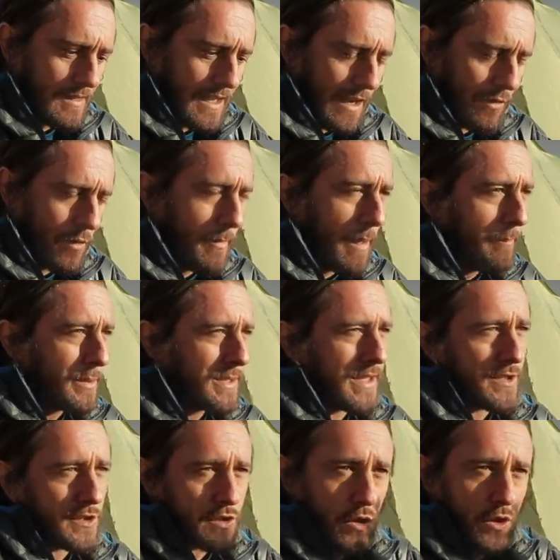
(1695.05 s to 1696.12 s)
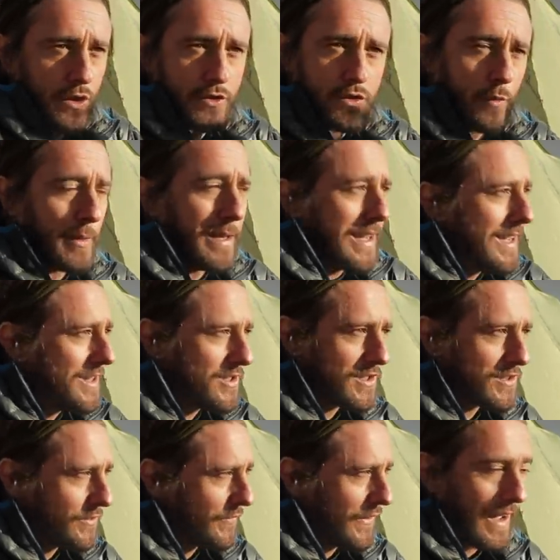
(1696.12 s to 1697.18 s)
I remembered it. And so it took me ages
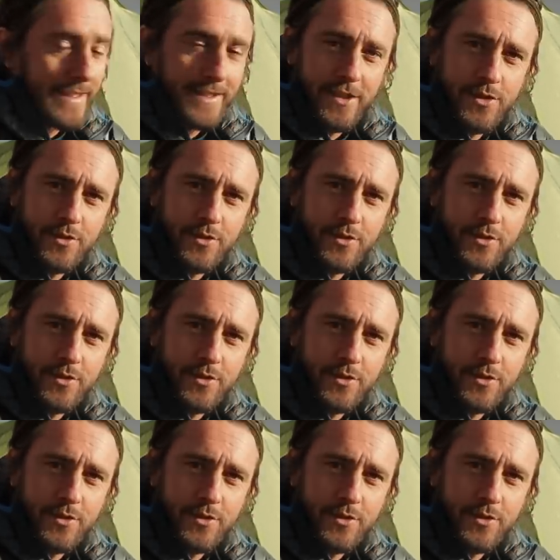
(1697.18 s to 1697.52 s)
to find it,